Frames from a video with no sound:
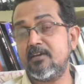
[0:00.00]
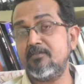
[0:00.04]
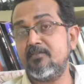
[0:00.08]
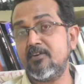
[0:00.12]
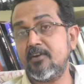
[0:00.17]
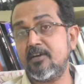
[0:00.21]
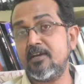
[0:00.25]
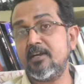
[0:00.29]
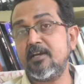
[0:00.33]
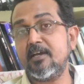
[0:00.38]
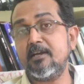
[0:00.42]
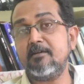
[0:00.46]

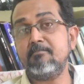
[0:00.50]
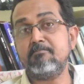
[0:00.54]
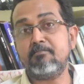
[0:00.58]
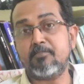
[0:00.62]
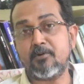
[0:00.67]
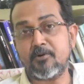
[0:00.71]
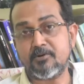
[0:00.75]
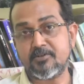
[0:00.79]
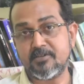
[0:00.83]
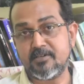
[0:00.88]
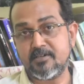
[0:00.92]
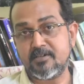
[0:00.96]
very
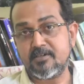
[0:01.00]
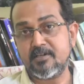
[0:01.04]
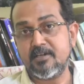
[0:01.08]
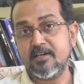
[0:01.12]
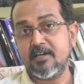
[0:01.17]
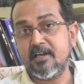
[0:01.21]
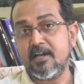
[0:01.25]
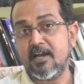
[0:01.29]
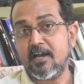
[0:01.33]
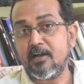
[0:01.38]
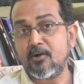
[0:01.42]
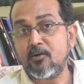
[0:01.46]
important
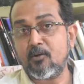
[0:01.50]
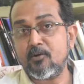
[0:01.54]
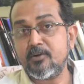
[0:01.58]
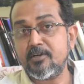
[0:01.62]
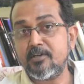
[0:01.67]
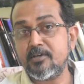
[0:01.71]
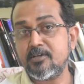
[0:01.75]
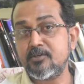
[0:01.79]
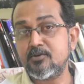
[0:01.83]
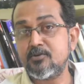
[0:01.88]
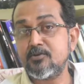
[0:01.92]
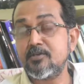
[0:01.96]

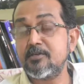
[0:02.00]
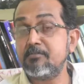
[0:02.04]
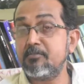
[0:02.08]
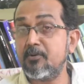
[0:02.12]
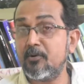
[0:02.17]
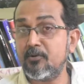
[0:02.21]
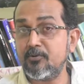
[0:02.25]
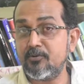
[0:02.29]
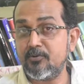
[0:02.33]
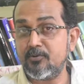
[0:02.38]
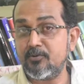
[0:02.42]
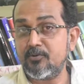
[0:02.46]
according to De
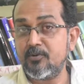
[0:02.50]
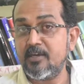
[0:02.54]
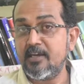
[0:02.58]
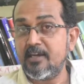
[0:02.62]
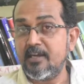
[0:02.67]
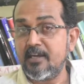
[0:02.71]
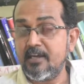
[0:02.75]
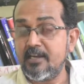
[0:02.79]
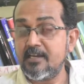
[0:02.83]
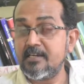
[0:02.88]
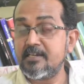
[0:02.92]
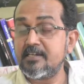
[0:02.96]
Bono
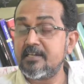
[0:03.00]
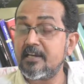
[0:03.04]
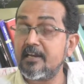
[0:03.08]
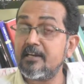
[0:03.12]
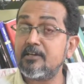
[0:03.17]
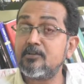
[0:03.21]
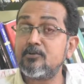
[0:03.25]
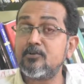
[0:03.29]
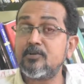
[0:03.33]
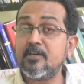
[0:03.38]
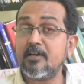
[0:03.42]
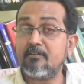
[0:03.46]
in
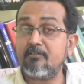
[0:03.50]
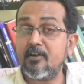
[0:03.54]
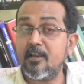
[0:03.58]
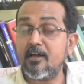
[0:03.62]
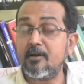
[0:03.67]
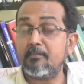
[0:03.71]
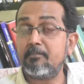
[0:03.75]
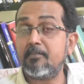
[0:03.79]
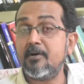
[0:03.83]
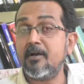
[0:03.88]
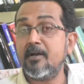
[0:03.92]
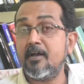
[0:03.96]
trying to
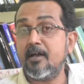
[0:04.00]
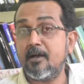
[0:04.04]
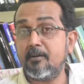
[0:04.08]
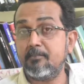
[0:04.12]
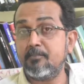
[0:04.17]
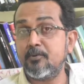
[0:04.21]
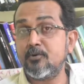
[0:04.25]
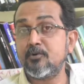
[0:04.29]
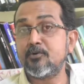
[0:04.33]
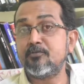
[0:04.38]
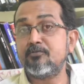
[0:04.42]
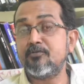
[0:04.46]
develop a
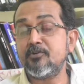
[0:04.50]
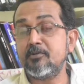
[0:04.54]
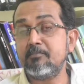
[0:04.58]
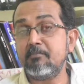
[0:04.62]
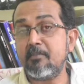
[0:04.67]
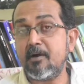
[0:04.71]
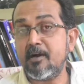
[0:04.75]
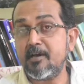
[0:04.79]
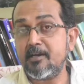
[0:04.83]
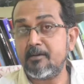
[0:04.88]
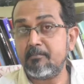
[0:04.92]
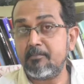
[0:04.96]
beautiful
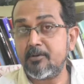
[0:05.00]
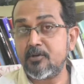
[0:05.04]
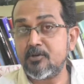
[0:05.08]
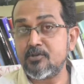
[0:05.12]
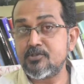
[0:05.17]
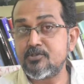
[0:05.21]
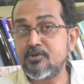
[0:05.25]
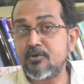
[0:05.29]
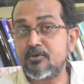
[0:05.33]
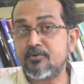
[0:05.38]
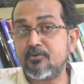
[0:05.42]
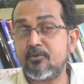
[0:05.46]
mind,
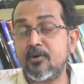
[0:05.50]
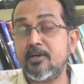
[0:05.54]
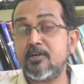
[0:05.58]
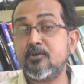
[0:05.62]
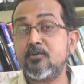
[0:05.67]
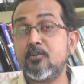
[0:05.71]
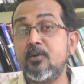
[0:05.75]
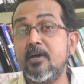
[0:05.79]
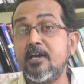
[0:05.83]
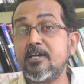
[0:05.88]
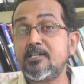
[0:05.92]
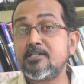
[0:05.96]
because you're trying
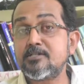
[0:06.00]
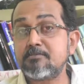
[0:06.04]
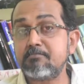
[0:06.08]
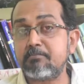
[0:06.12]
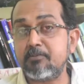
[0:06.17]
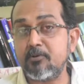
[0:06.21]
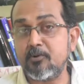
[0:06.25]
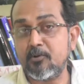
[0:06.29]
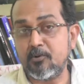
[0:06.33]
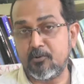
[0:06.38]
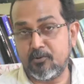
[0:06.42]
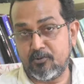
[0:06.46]
to
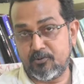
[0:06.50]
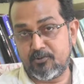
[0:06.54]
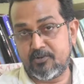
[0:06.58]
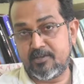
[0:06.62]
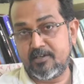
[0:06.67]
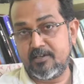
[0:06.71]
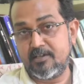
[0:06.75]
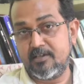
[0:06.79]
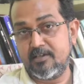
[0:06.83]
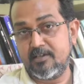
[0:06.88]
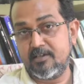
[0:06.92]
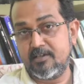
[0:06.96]
explore
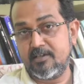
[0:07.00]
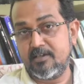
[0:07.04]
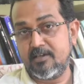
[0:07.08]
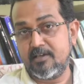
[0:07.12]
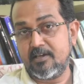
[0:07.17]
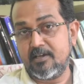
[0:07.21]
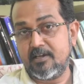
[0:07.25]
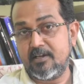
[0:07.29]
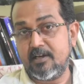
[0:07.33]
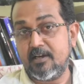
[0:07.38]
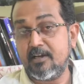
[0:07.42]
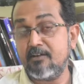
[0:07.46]

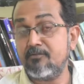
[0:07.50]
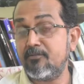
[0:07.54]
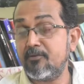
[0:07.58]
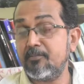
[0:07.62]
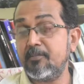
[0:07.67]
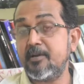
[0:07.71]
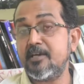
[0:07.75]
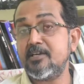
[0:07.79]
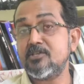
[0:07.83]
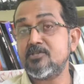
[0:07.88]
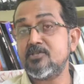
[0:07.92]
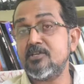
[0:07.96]

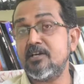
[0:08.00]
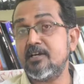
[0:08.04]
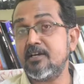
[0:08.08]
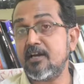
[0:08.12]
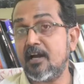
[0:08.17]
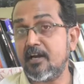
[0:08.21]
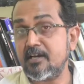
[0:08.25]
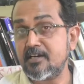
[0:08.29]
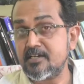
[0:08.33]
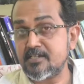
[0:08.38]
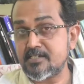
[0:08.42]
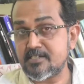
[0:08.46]
information and
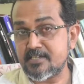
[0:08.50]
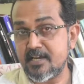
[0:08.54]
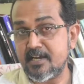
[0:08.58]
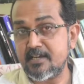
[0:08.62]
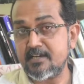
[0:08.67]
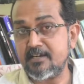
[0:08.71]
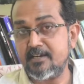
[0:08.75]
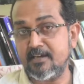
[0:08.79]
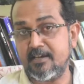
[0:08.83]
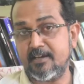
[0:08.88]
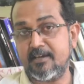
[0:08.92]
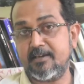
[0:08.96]

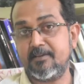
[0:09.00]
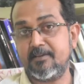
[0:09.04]
understanding.